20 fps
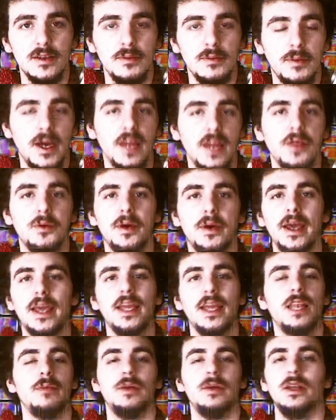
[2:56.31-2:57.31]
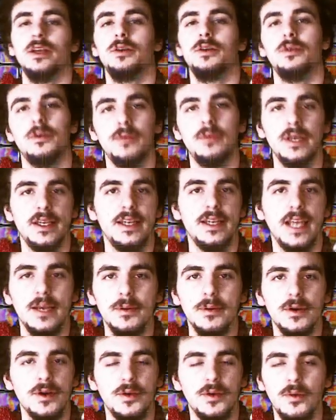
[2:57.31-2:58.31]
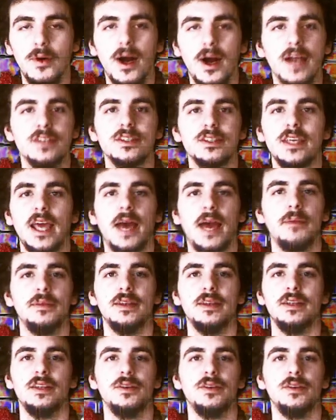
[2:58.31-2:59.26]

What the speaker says: And by the way, anybody who would be a neighborhood watch captain,